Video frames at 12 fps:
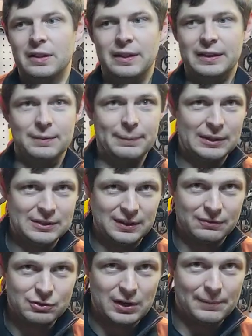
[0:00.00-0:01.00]
like the
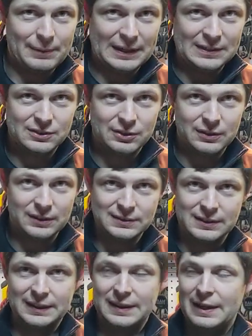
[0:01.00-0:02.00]
Falstaff Trailmaster, things
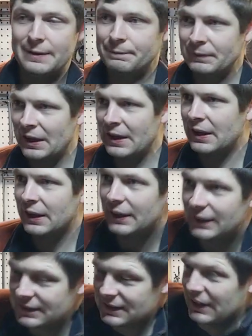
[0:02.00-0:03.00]
like that,
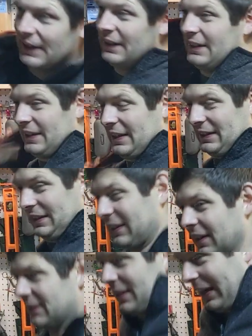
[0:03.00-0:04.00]
is that it
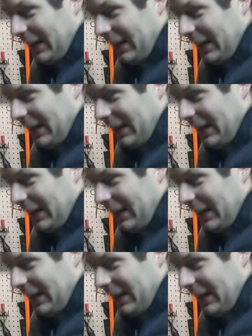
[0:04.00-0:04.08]
does